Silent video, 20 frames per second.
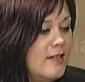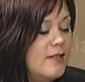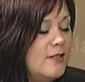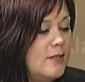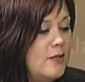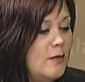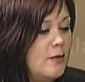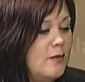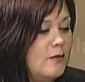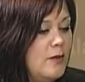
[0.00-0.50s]

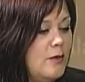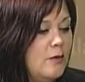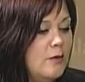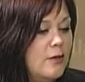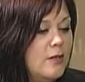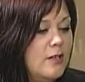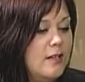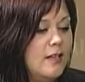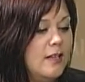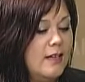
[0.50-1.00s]
So if you
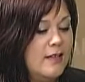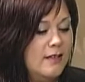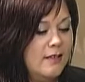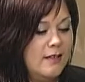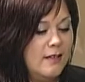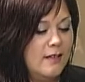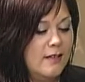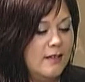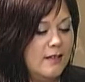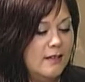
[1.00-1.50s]
look at
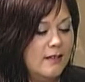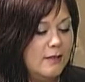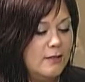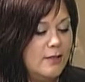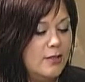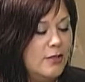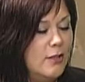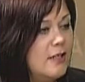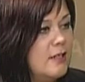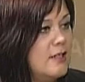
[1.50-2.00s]
the
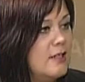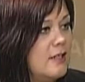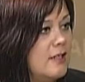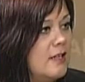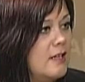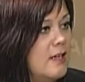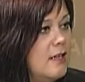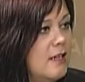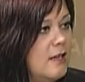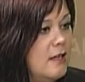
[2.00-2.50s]
illustration,